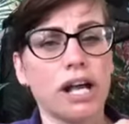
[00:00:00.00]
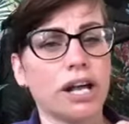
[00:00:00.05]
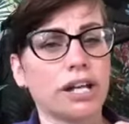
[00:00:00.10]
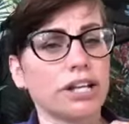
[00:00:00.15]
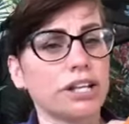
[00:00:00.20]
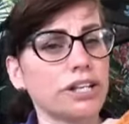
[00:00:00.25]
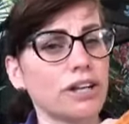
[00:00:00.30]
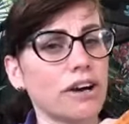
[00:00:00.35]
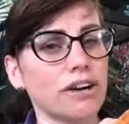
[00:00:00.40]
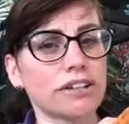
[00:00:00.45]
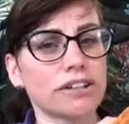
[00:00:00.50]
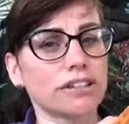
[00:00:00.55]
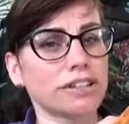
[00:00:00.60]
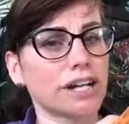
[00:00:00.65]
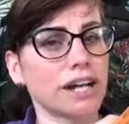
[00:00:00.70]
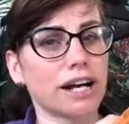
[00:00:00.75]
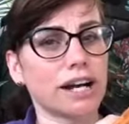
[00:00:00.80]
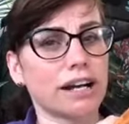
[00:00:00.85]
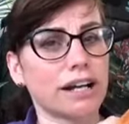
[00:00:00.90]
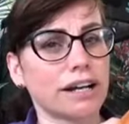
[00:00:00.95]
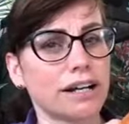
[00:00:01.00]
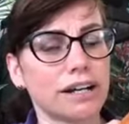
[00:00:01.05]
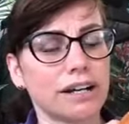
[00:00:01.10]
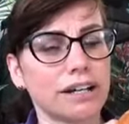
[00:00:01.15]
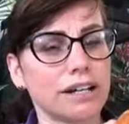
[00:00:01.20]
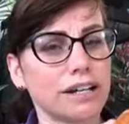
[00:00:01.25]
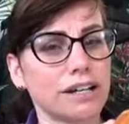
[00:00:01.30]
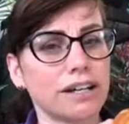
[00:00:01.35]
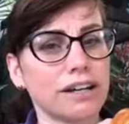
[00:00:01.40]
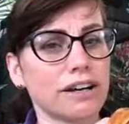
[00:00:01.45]
You're not gonna,
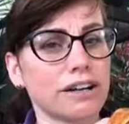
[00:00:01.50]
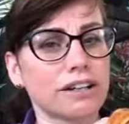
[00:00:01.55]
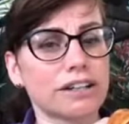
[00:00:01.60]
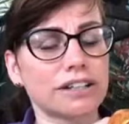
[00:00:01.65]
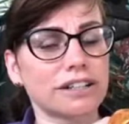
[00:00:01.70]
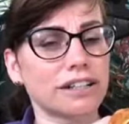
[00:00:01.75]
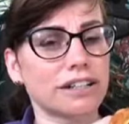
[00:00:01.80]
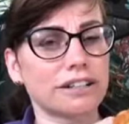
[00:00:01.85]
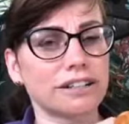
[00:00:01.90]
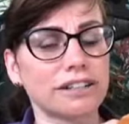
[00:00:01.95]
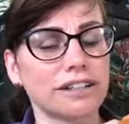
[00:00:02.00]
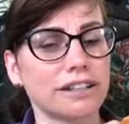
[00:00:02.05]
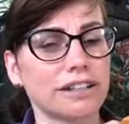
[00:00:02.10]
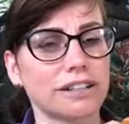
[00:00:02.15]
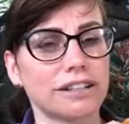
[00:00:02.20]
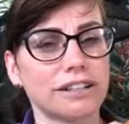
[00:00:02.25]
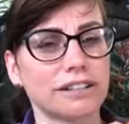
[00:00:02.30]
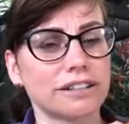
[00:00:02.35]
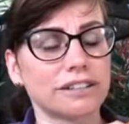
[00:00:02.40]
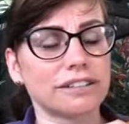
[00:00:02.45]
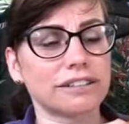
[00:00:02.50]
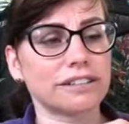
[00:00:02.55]
you know,